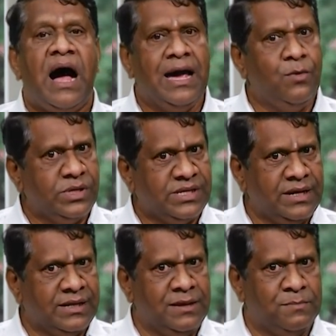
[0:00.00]
I was
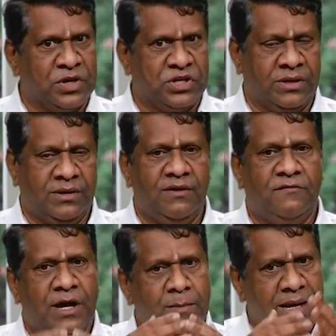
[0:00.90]
under the impression,
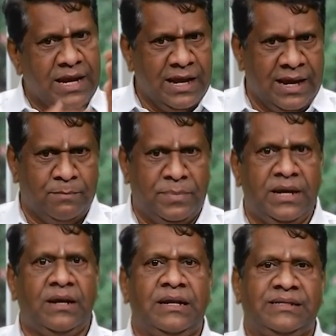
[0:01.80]
we are making a
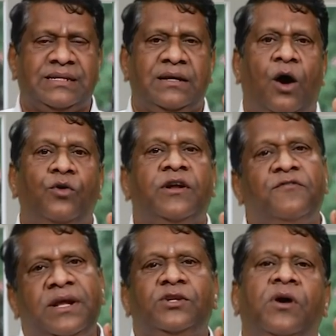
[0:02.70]
big list. Out
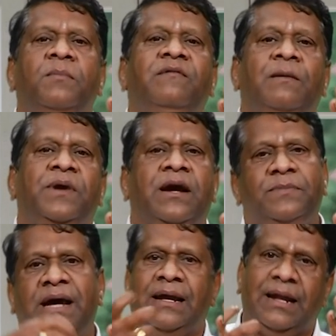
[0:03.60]
of that, Swami will pick
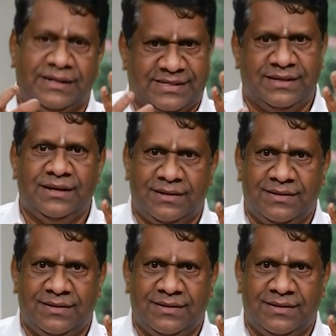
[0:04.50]
up the highlights.